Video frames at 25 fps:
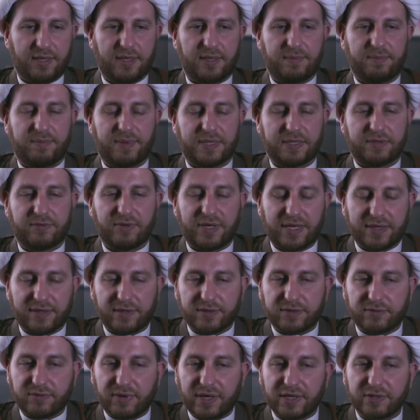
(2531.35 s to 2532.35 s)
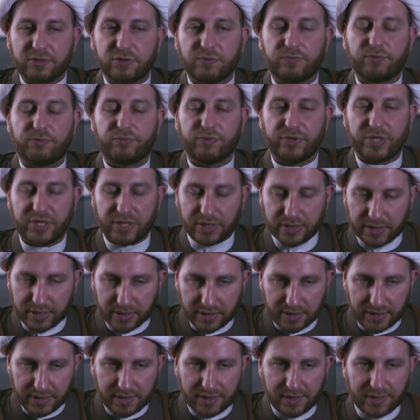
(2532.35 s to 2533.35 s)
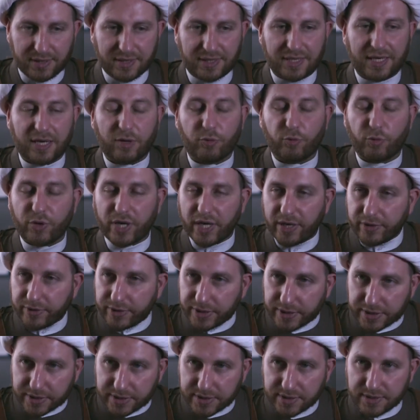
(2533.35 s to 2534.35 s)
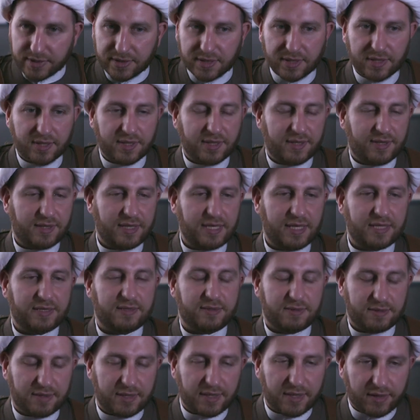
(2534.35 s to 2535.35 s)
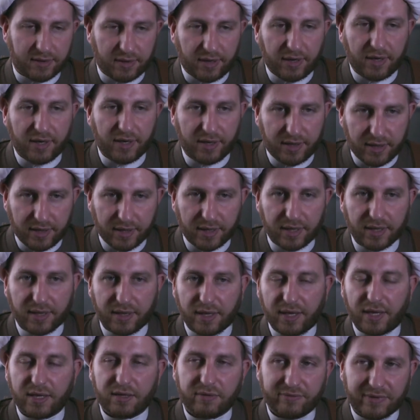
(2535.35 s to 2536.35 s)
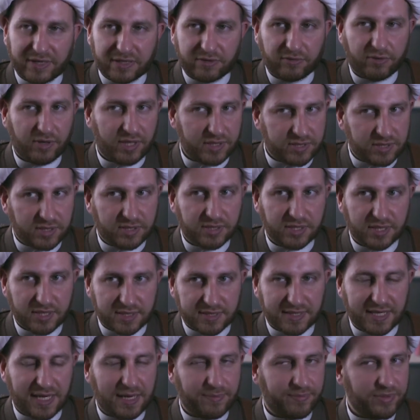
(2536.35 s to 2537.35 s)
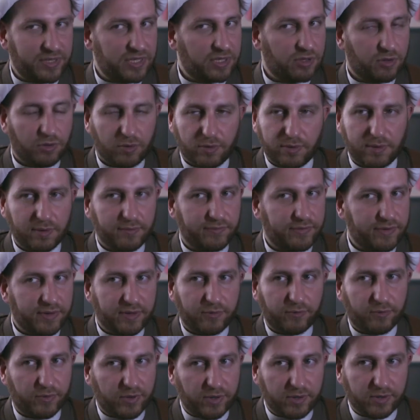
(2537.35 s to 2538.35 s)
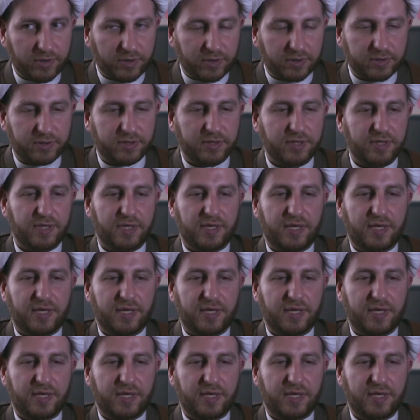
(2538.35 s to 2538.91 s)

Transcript: but rather try to bring the awareness that there are a lot of atrocities happening all over the world,